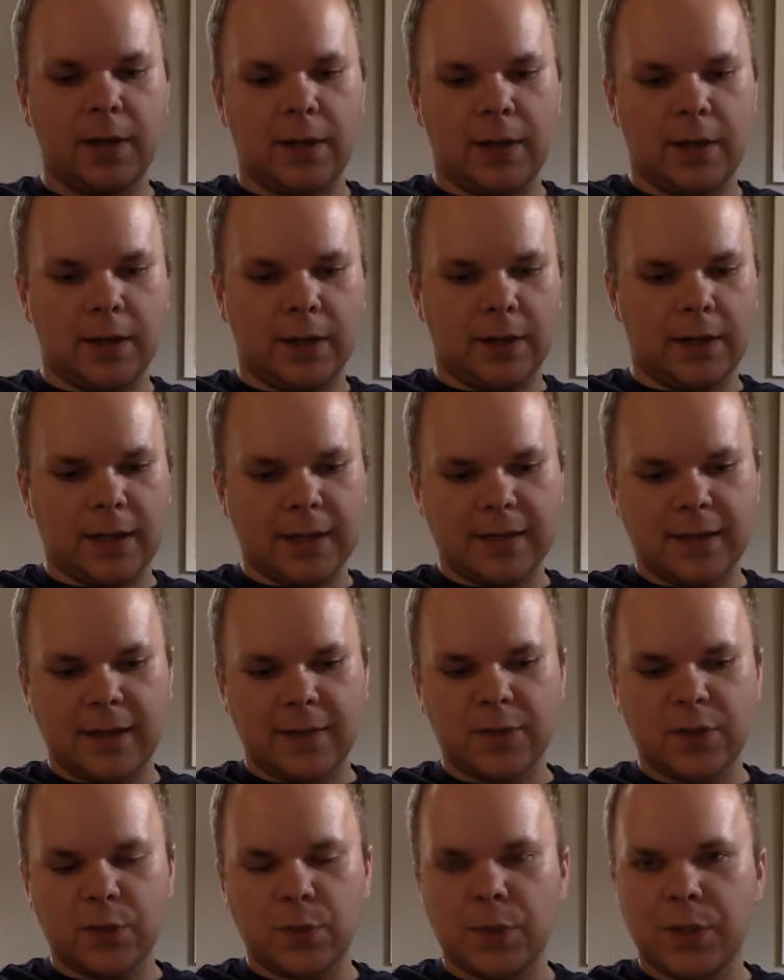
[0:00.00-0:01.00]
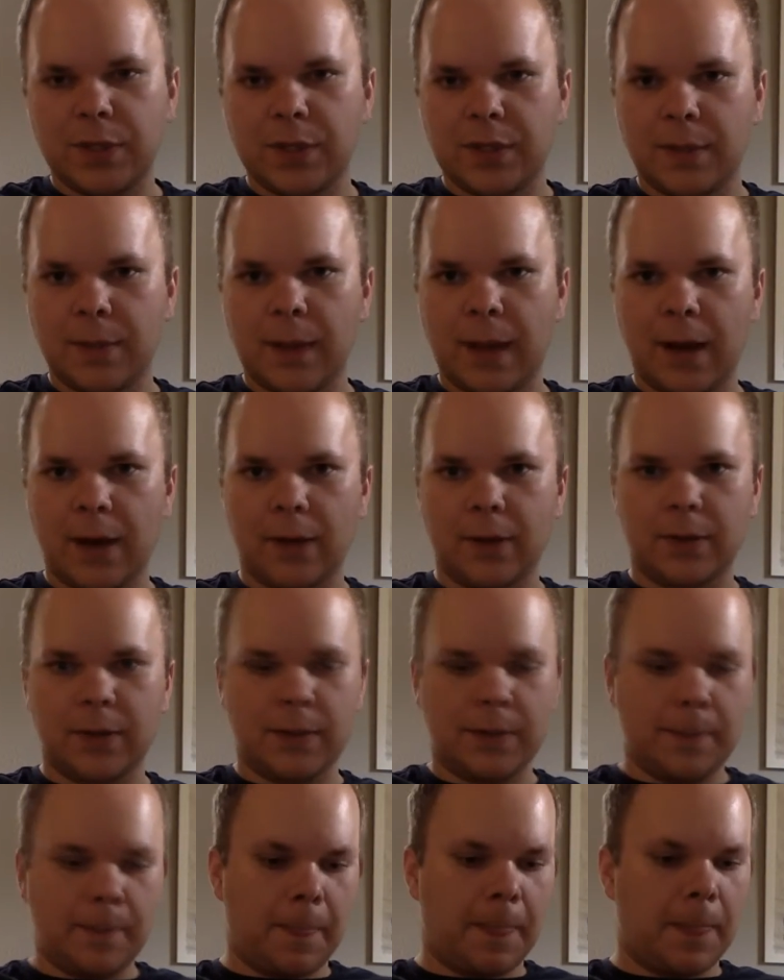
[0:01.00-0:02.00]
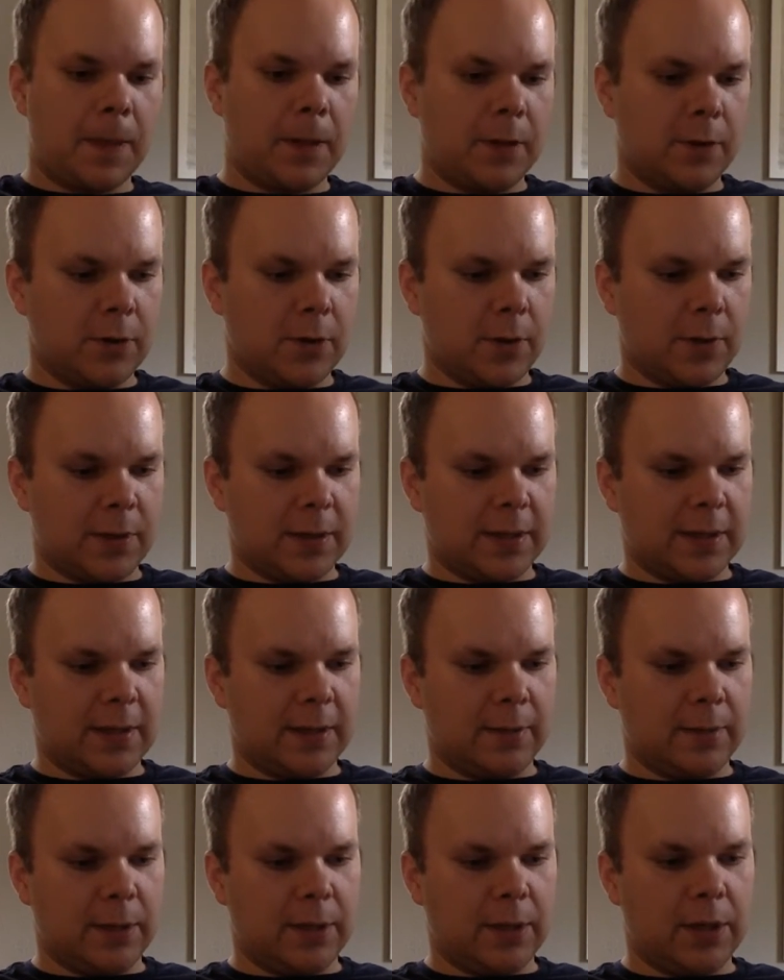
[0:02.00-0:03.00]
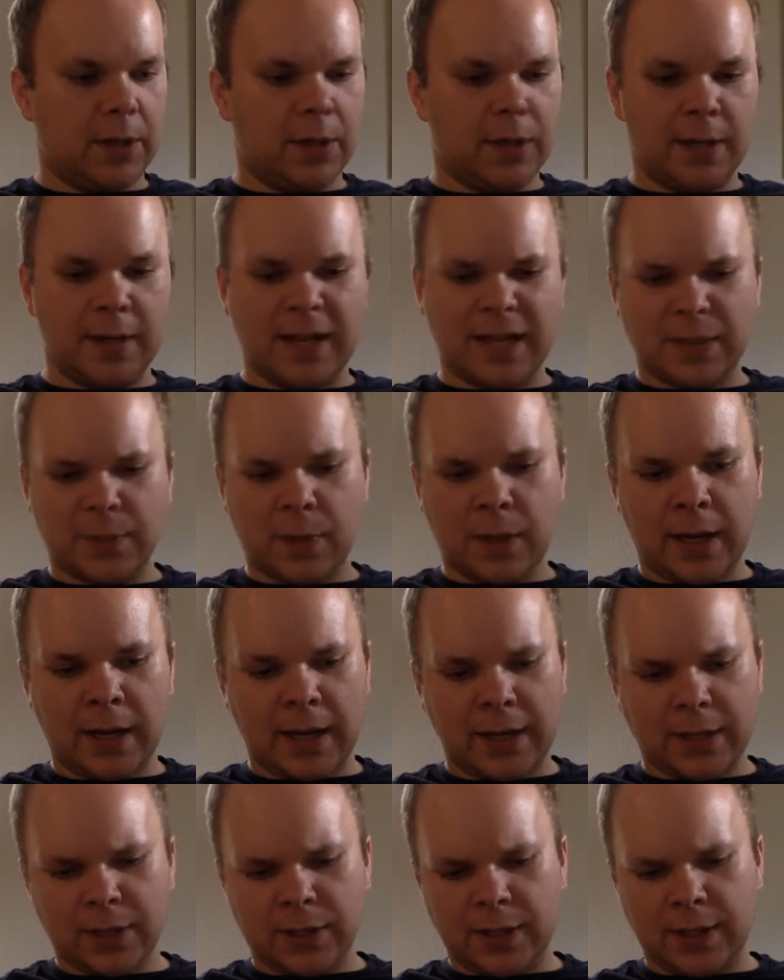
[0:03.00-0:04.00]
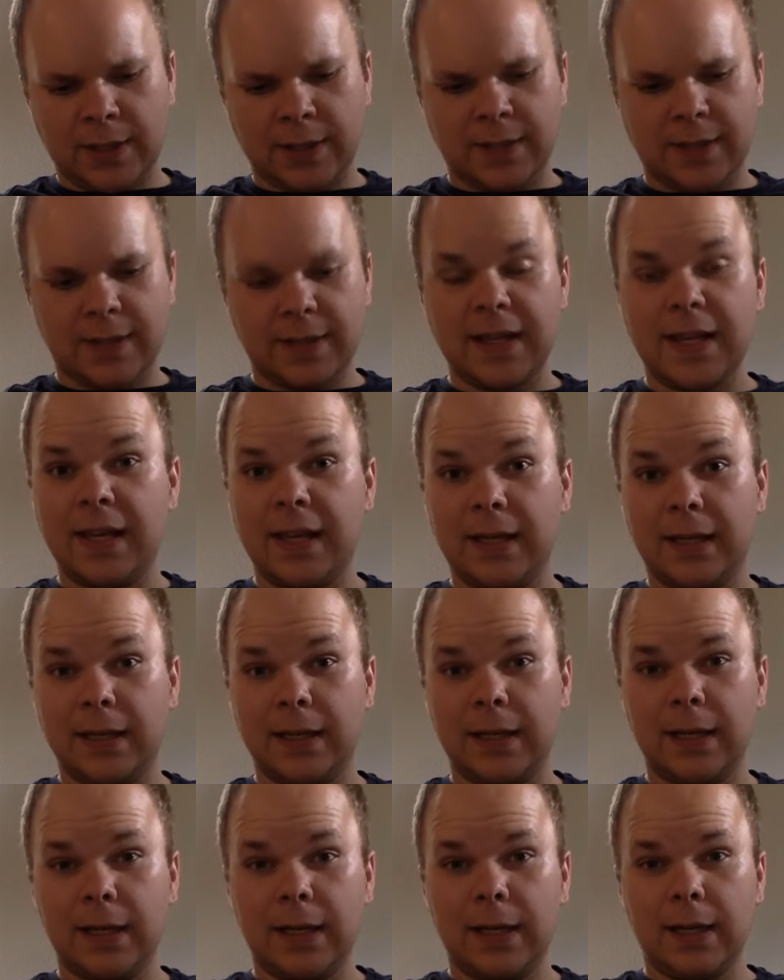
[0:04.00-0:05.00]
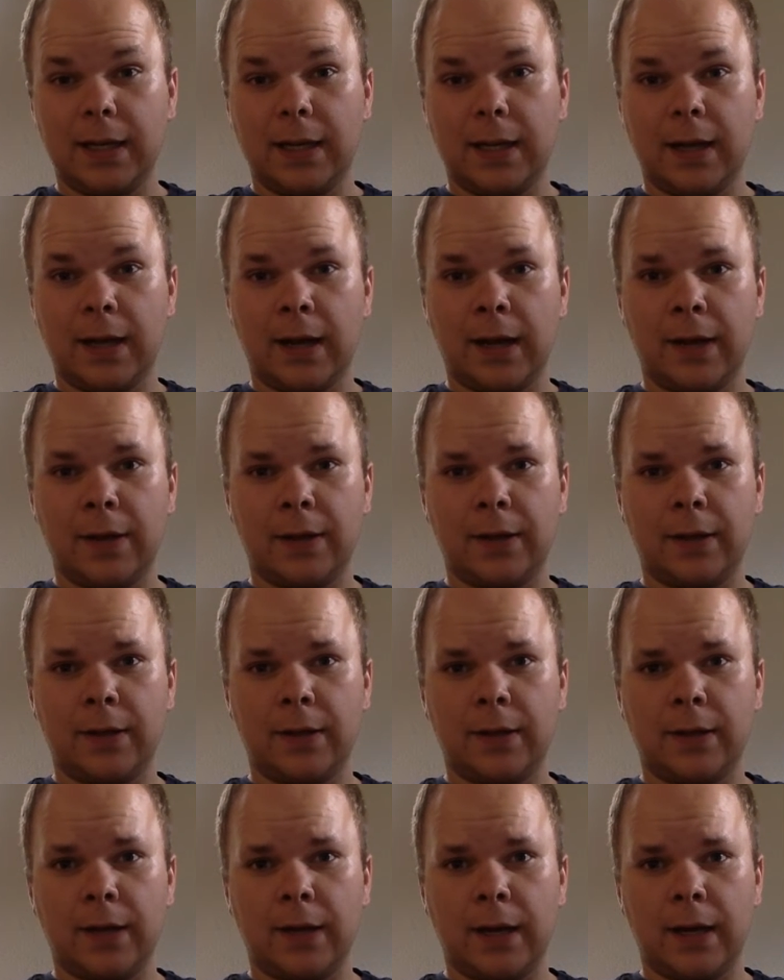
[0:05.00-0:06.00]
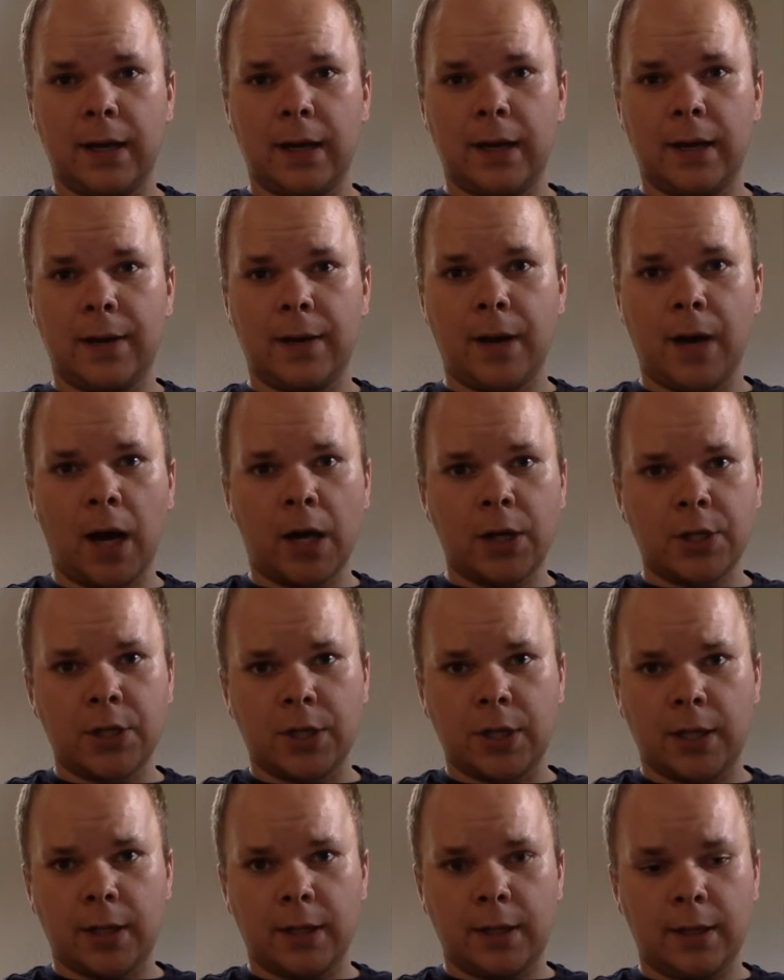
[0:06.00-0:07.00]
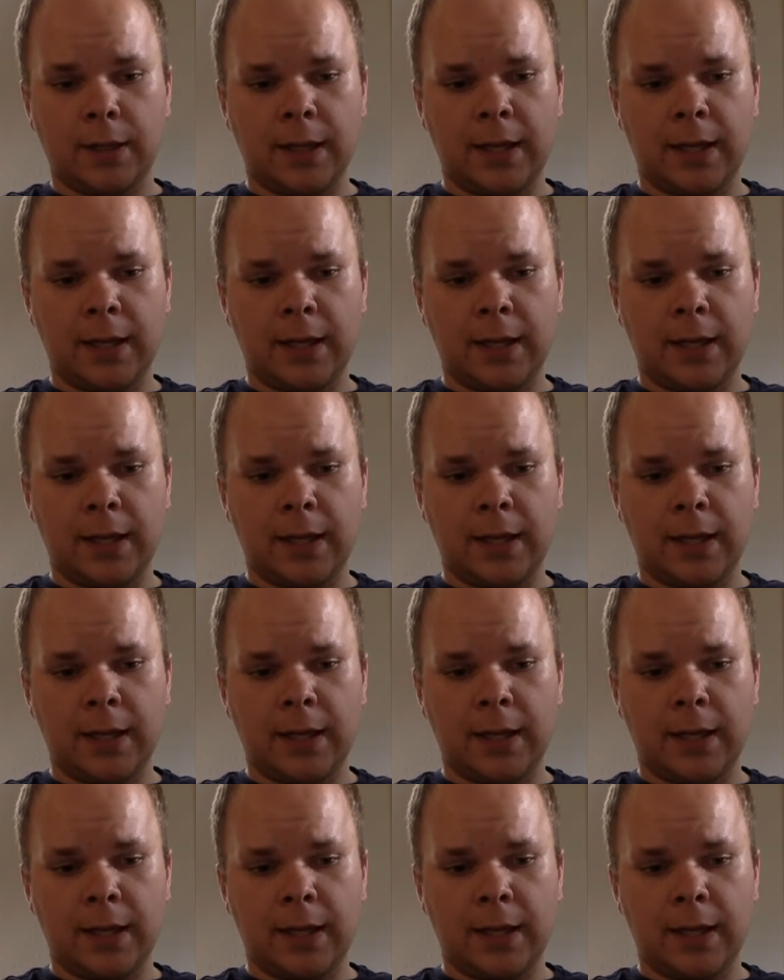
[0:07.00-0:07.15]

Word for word: you know, unless they've switched them out, you know it's going to be good. And that's what I actually had seen on the uh, auction.